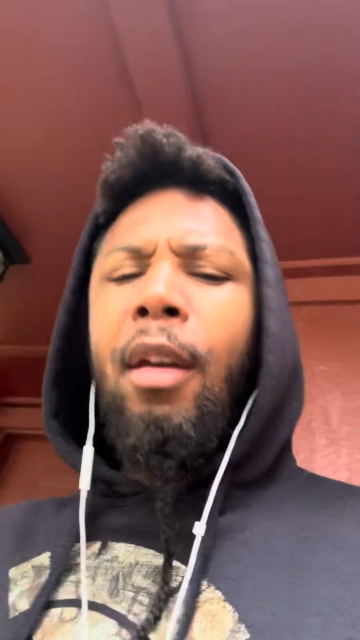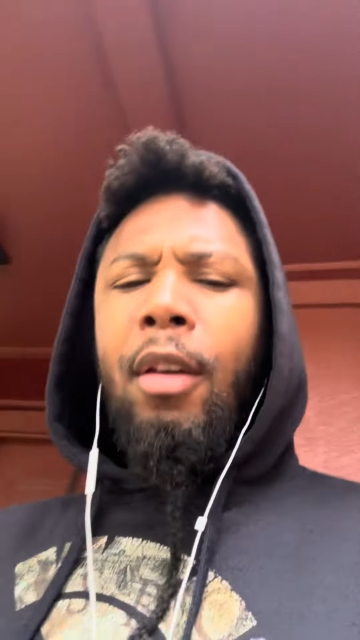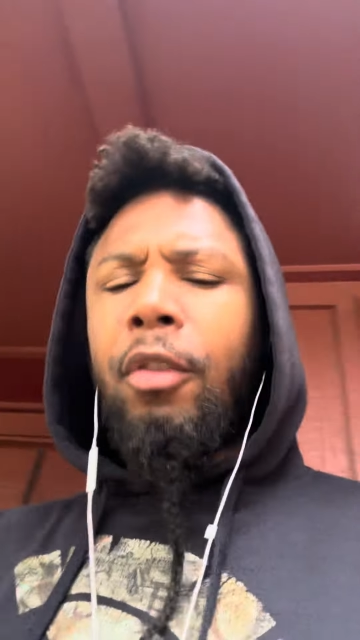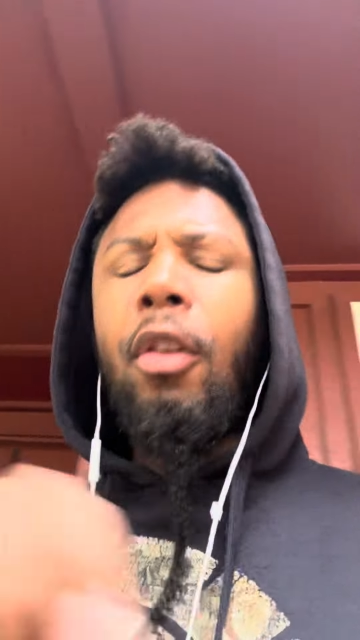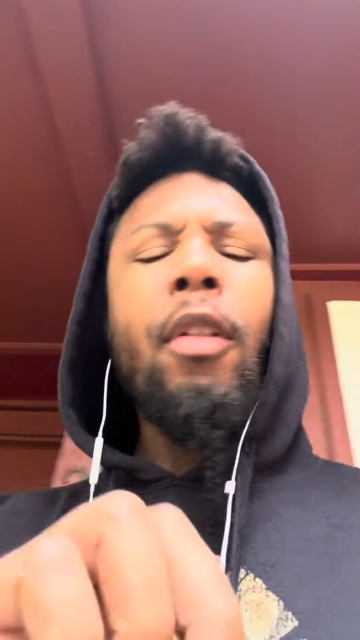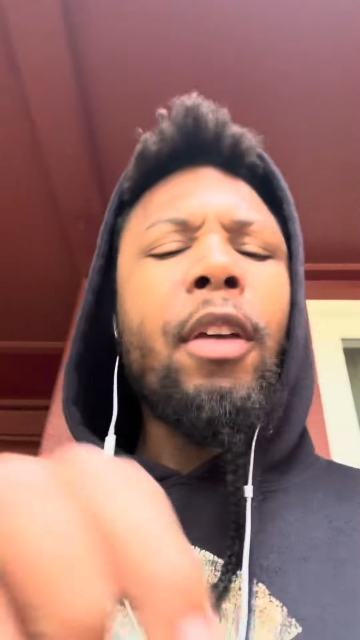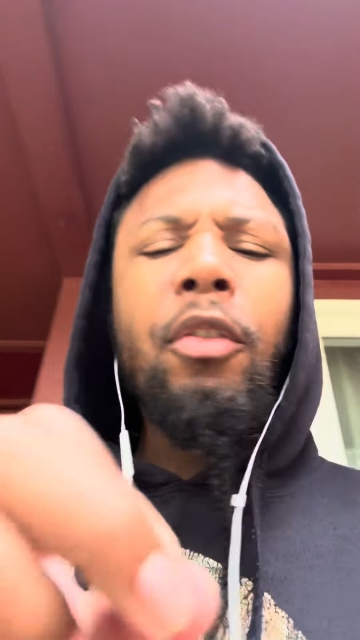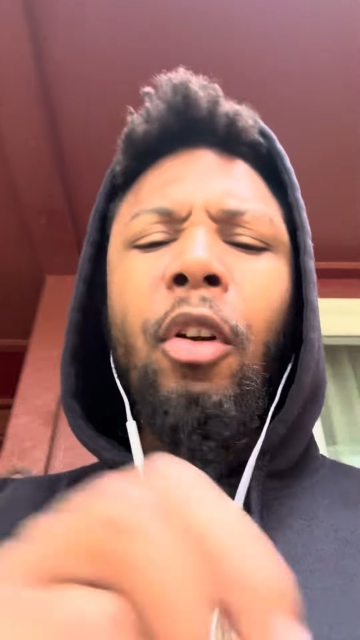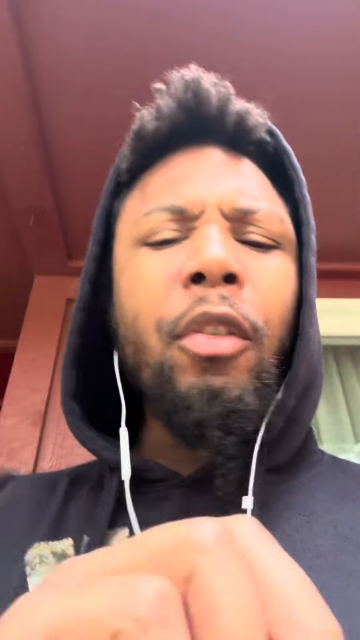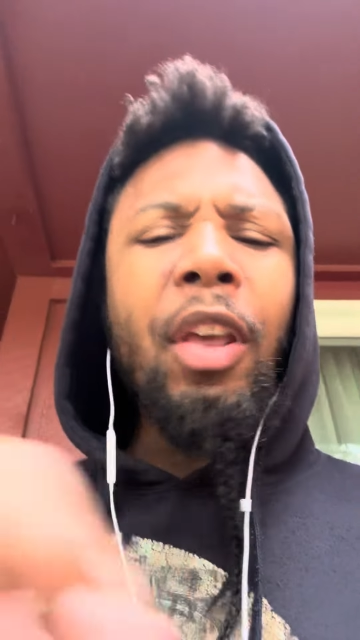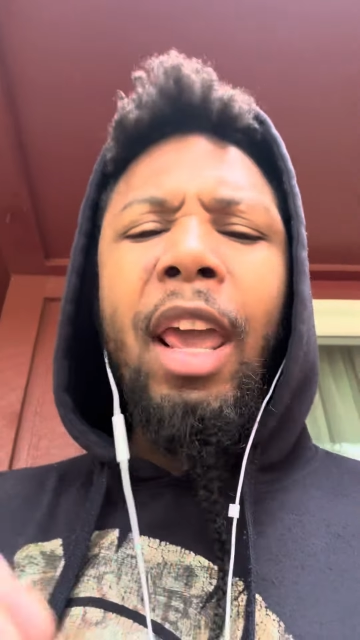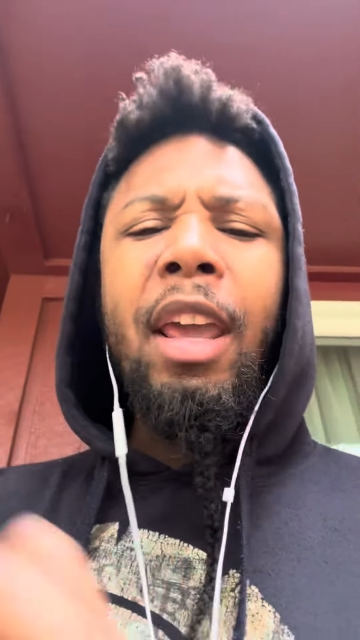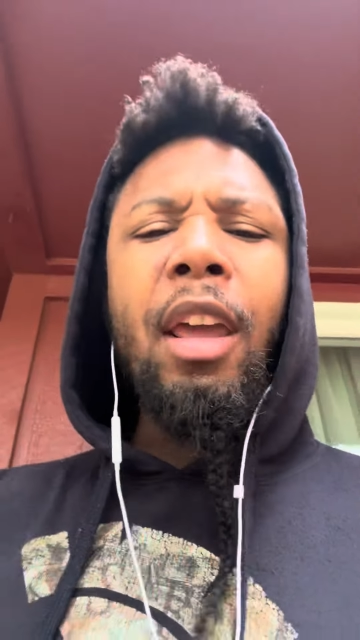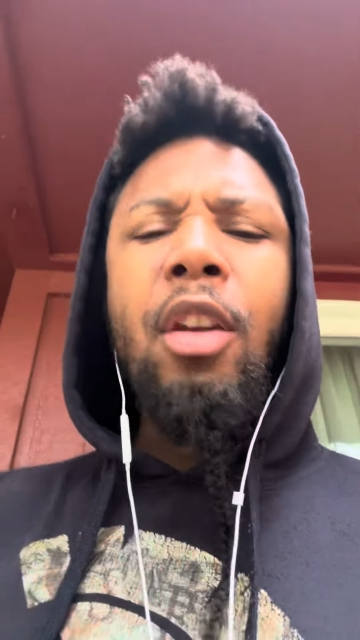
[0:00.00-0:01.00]
So they start
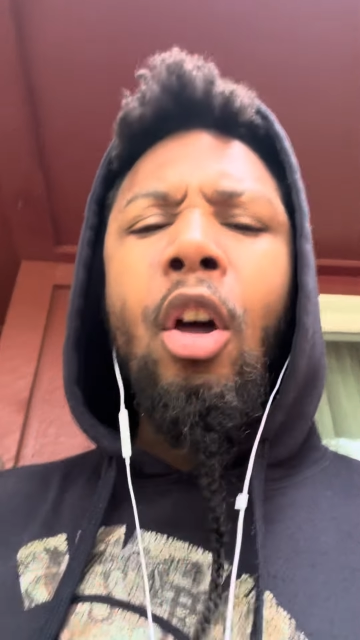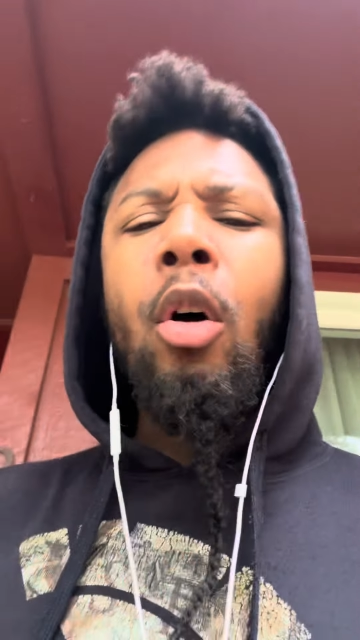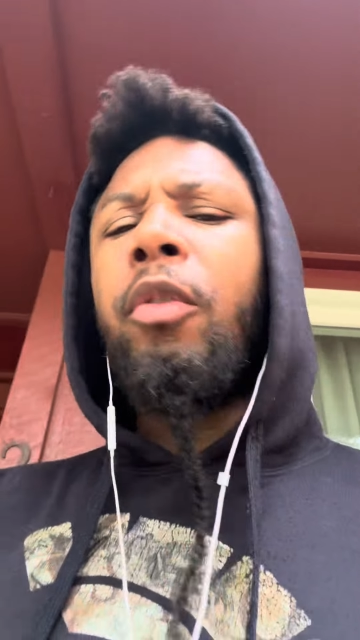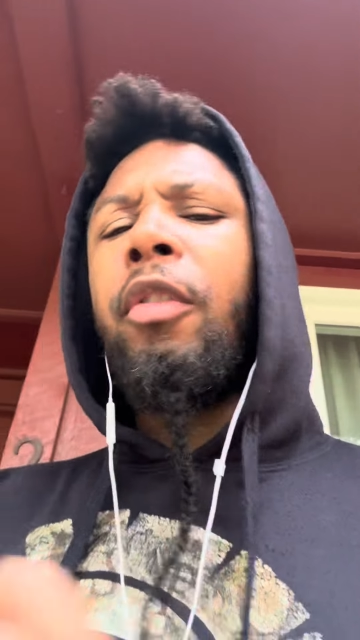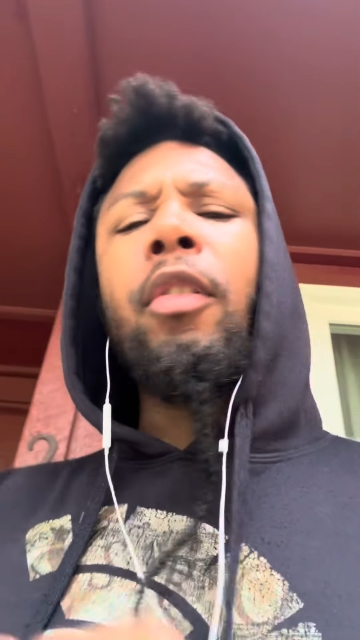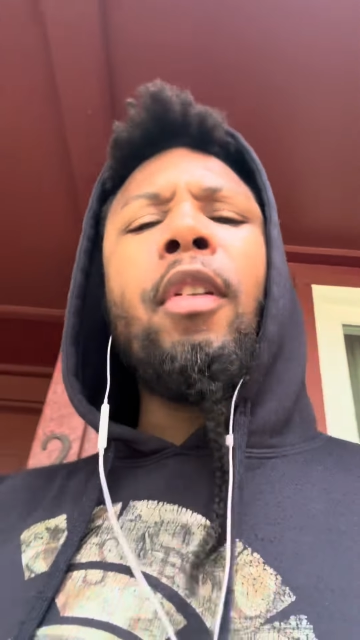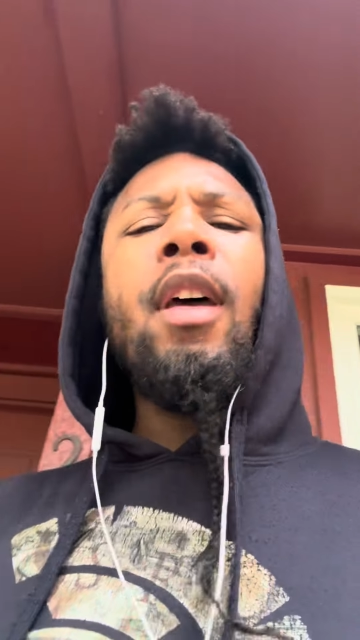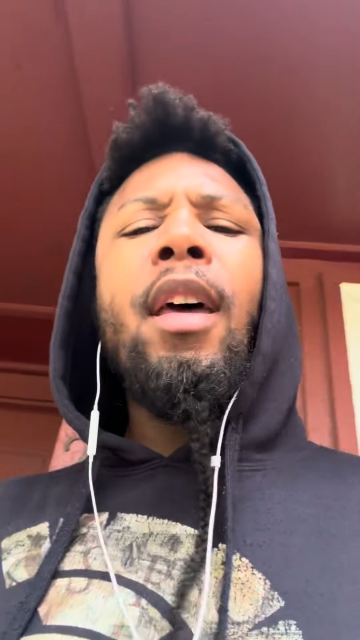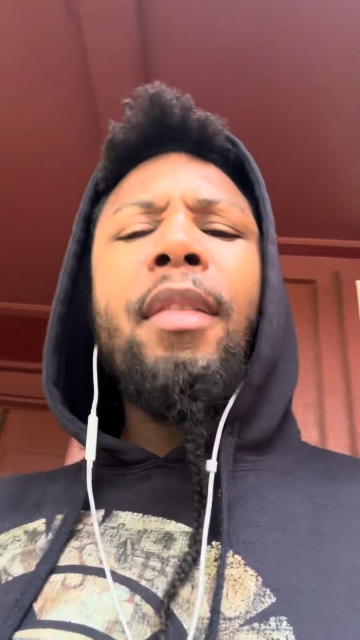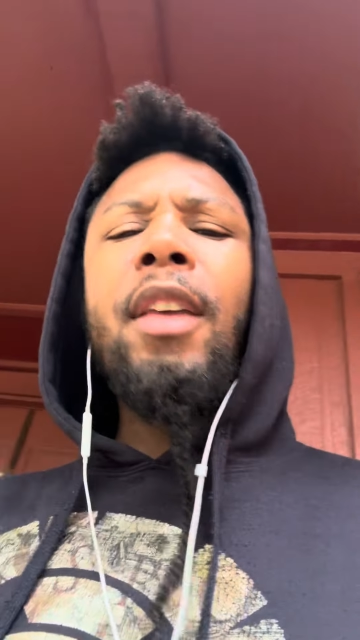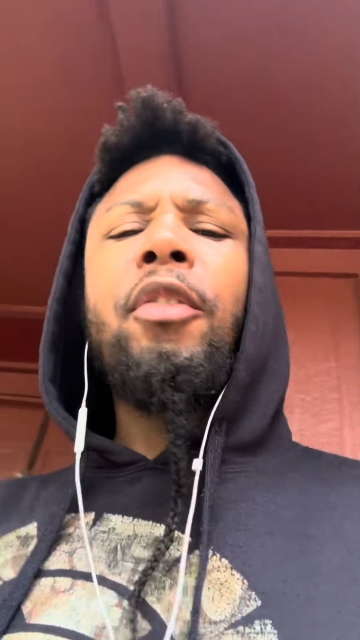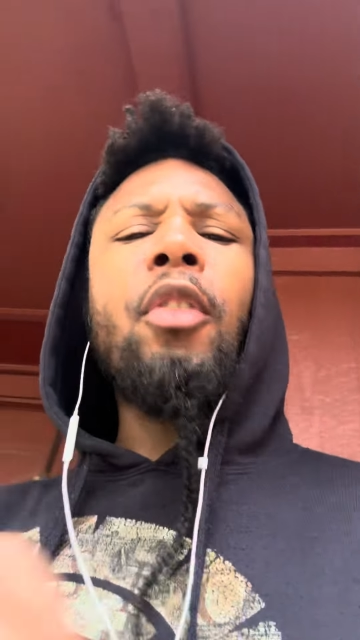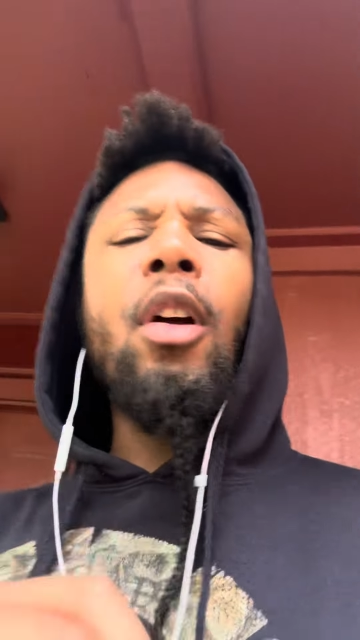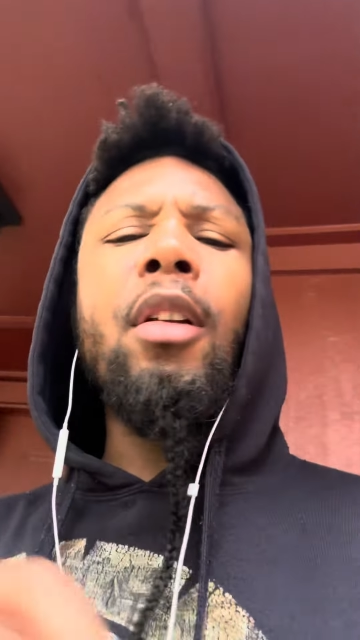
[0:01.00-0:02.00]
taking notes. They
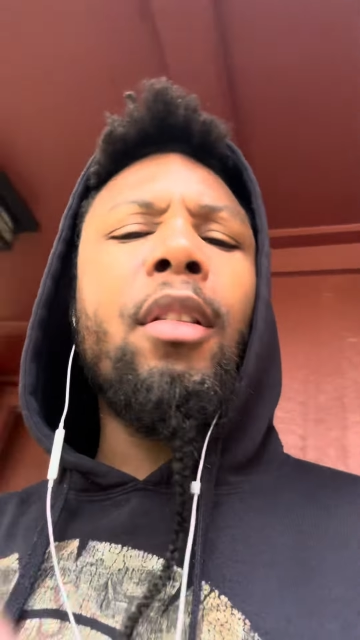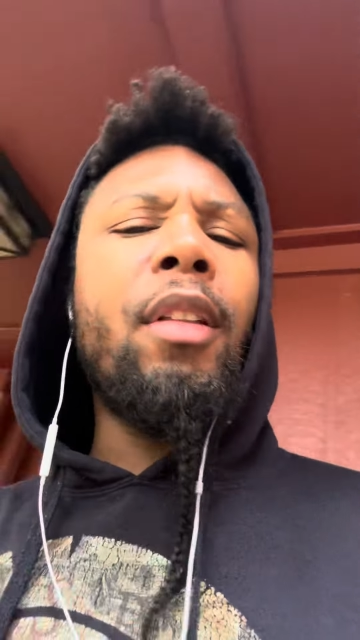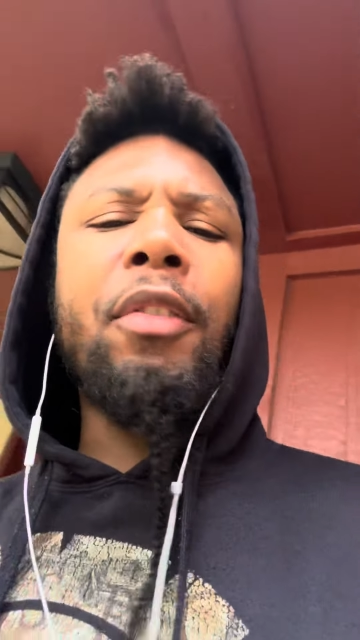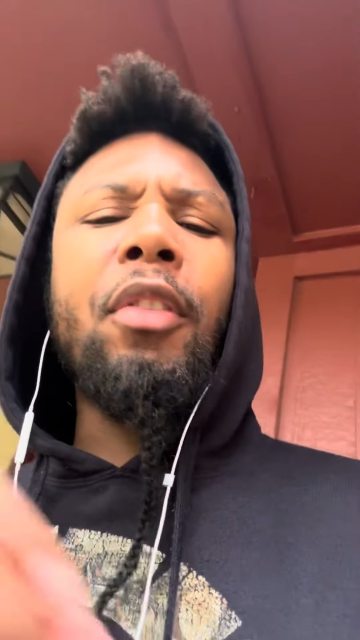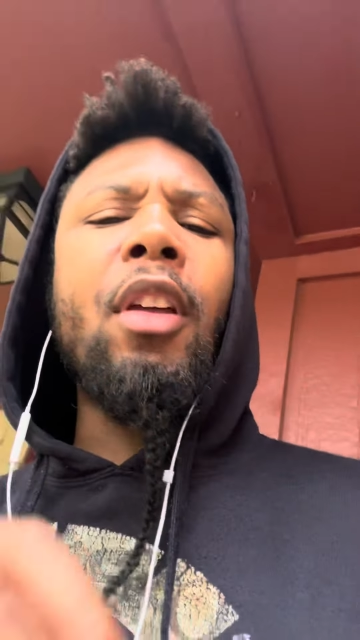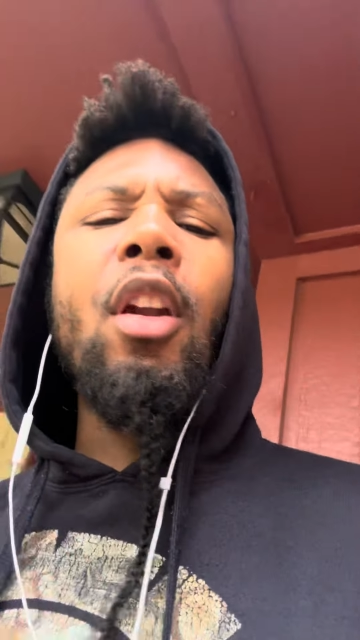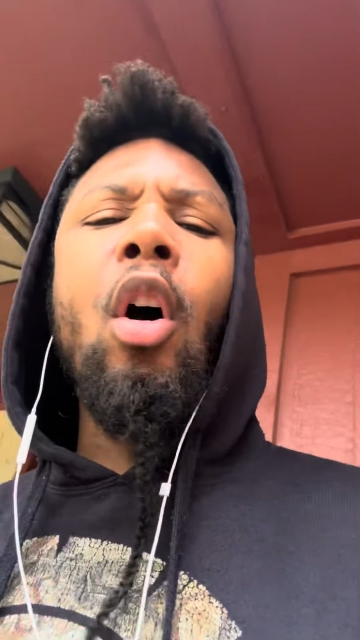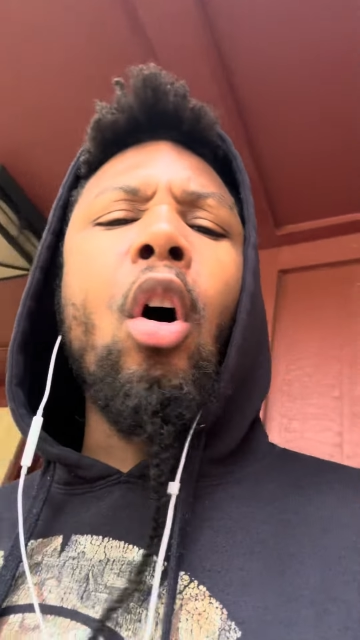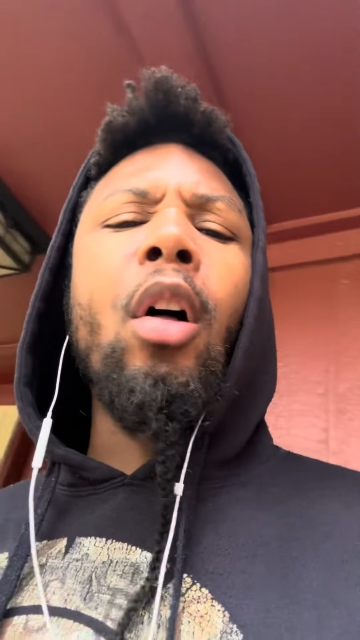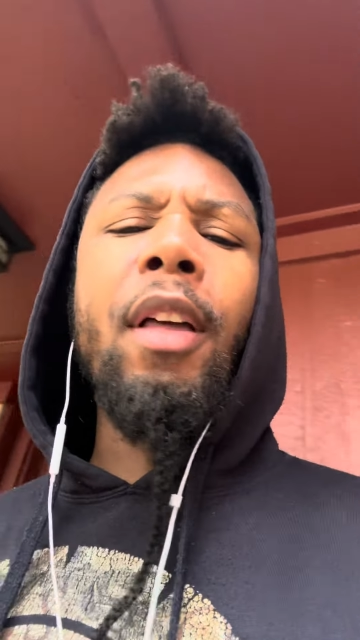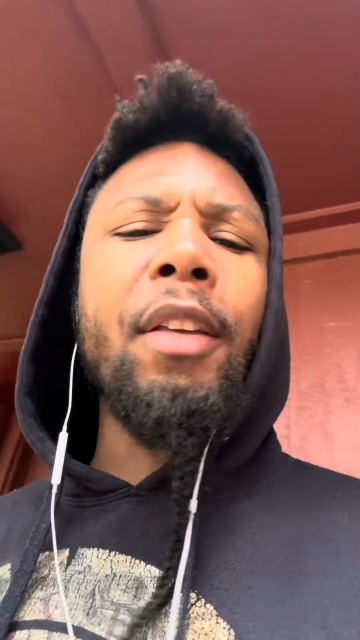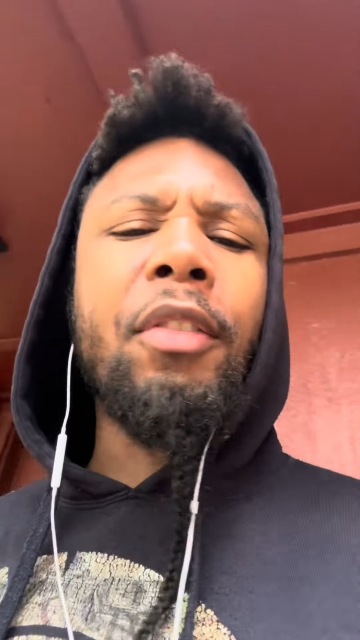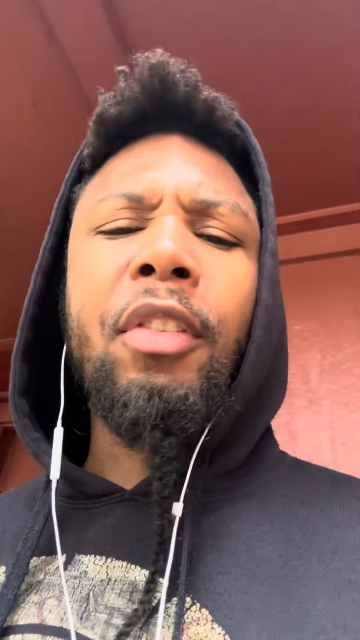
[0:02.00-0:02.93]
start listening to all his